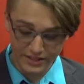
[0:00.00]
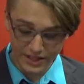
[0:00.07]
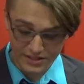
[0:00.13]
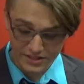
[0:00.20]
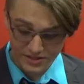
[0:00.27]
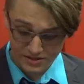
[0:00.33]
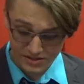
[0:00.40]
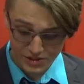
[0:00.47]

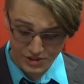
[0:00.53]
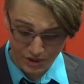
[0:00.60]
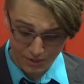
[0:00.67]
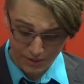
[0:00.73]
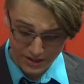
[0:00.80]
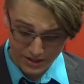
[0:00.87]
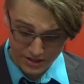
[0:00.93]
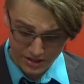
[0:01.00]
let's start
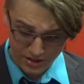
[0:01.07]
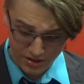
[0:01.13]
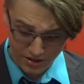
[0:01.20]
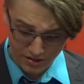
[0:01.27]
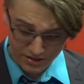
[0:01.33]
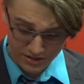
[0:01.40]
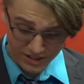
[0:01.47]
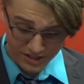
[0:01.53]
right
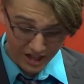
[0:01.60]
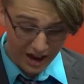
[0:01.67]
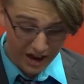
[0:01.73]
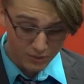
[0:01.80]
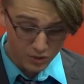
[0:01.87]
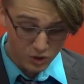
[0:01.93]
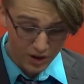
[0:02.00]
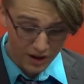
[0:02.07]
here.
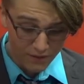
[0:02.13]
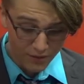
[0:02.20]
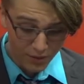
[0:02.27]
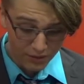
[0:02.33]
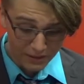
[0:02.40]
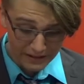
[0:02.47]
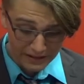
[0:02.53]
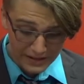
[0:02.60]
Time
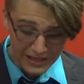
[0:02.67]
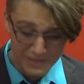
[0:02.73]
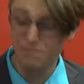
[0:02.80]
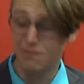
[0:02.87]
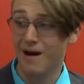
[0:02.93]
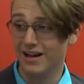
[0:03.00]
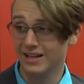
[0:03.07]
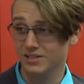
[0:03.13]
travel,
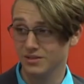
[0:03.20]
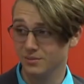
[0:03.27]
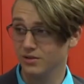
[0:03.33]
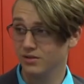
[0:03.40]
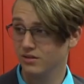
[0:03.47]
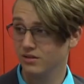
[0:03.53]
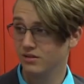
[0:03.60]
impossible.